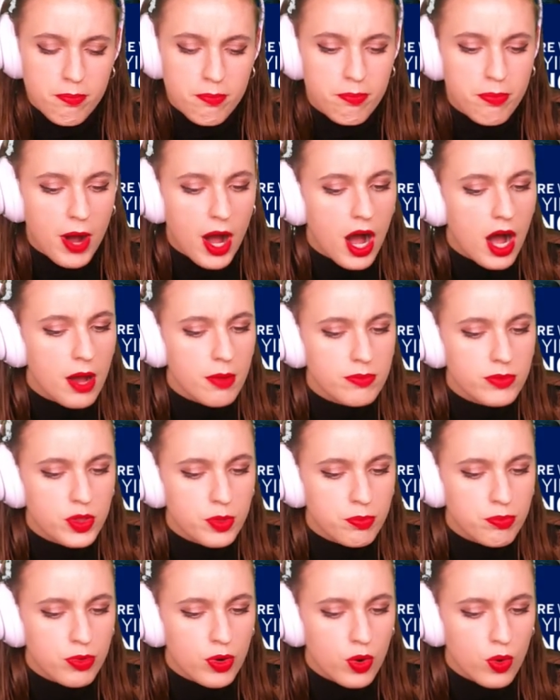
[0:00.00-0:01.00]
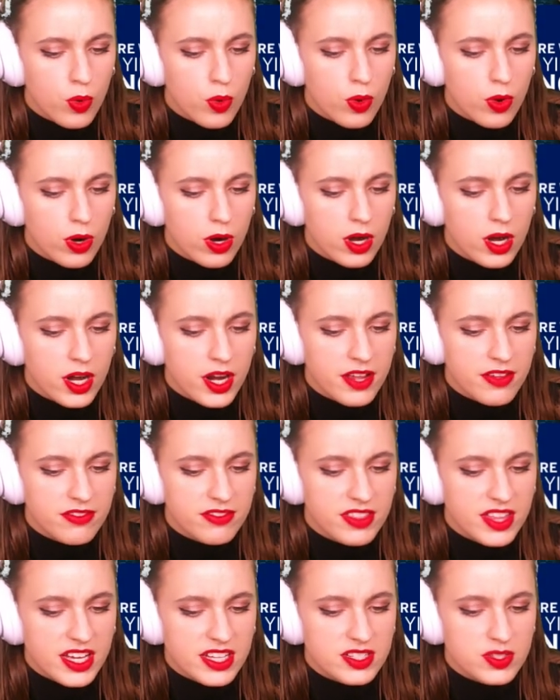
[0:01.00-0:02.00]
Bomb the poor if
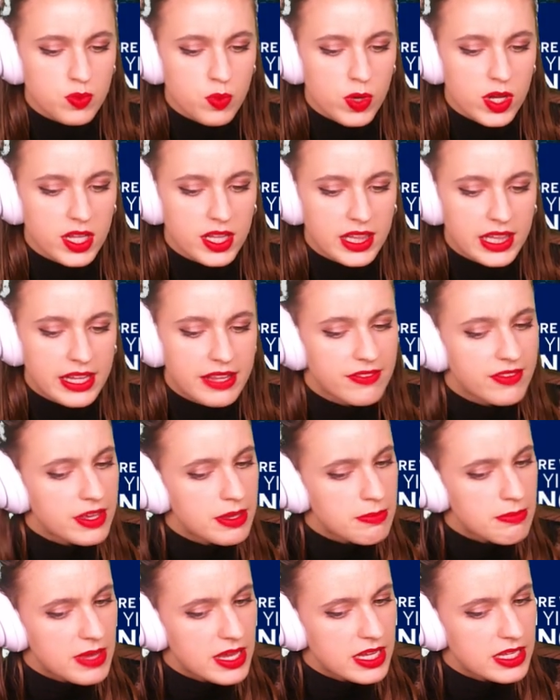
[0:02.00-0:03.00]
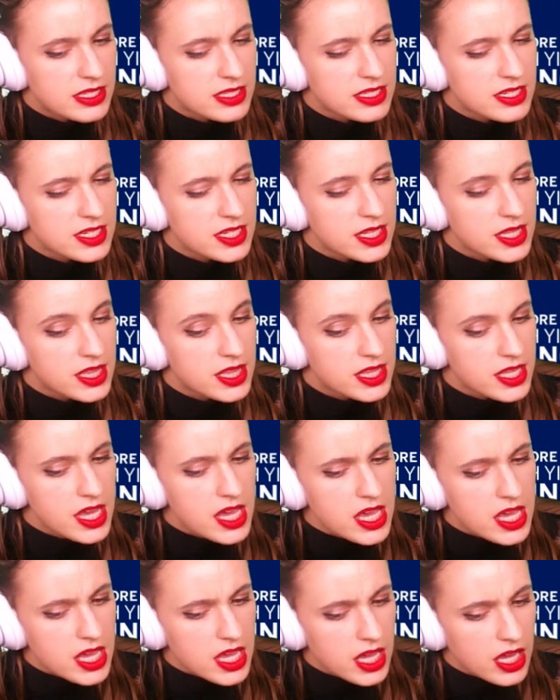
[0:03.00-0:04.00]
that's what living means to
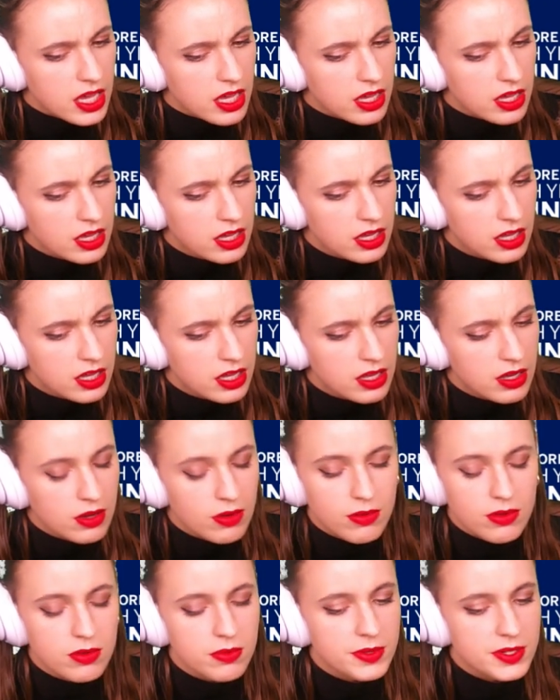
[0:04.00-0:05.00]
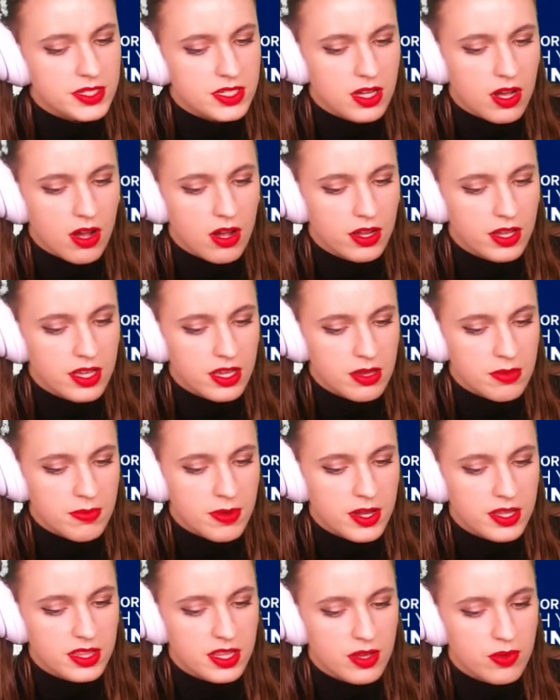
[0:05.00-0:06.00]
thee. What are we talking
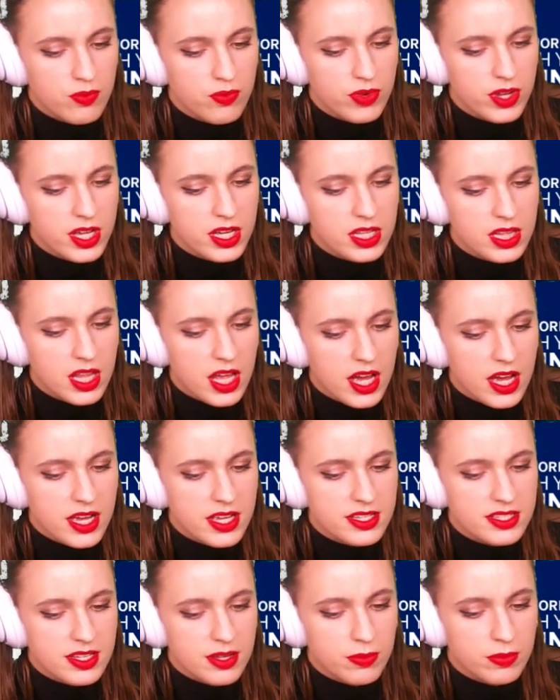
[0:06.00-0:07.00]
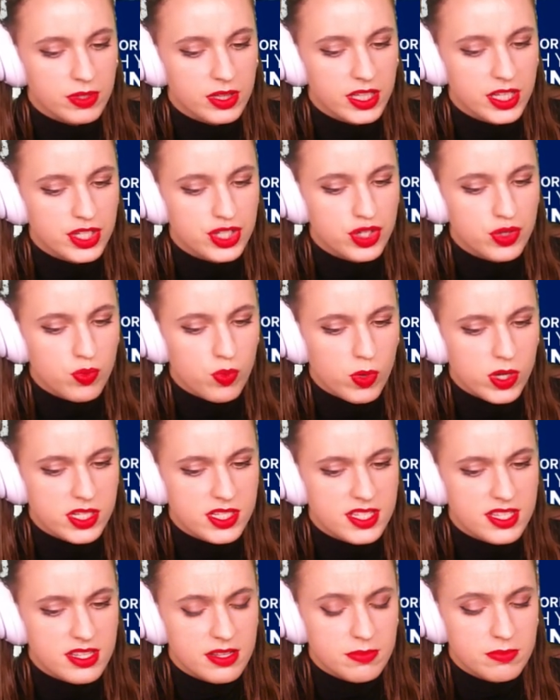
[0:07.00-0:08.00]
about? They realize that religion
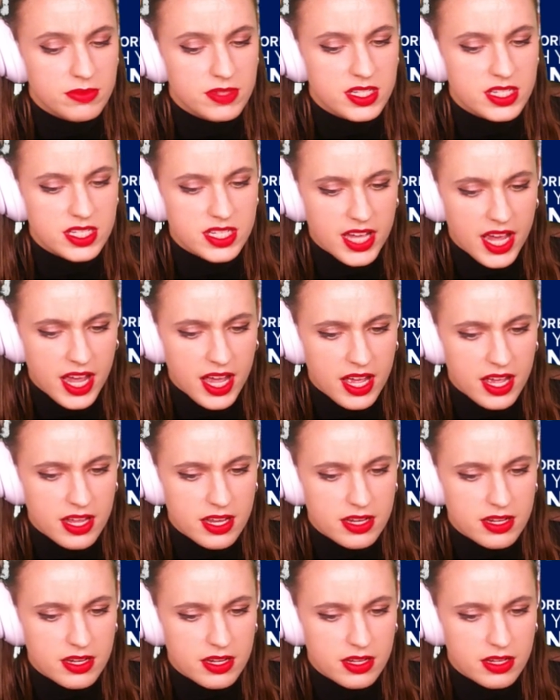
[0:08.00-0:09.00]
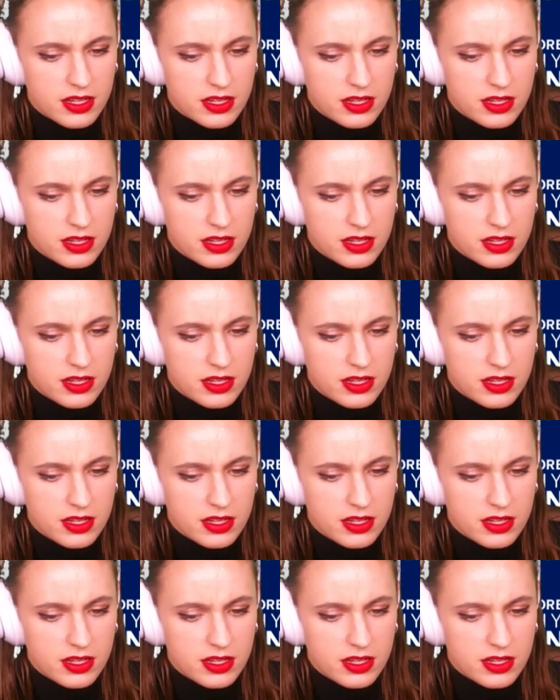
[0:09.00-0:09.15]
wants them dead.